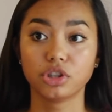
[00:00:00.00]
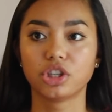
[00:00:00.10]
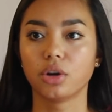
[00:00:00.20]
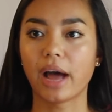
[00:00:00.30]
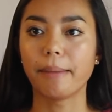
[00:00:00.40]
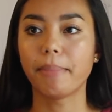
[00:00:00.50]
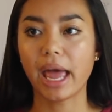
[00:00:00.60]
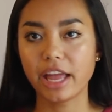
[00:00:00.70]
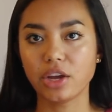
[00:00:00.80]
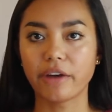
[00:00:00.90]
So at
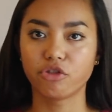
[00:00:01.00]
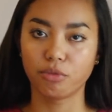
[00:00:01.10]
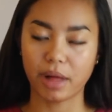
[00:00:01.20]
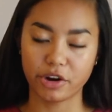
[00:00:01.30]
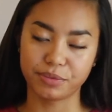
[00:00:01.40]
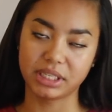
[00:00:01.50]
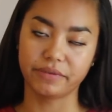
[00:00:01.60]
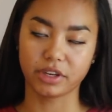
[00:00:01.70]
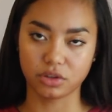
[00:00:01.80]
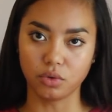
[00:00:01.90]
Penn, you have to apply to a
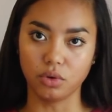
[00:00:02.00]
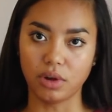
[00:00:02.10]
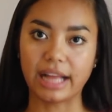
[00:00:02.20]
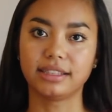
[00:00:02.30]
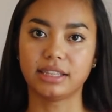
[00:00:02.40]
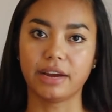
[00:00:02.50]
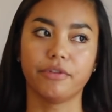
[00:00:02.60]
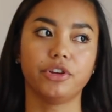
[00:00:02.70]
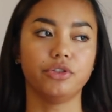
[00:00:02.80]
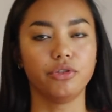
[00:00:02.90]
specific school. At
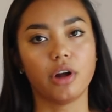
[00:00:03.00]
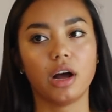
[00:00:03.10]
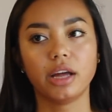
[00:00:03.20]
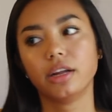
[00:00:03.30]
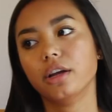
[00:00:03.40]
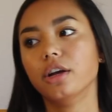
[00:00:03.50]
Stanford, you do not.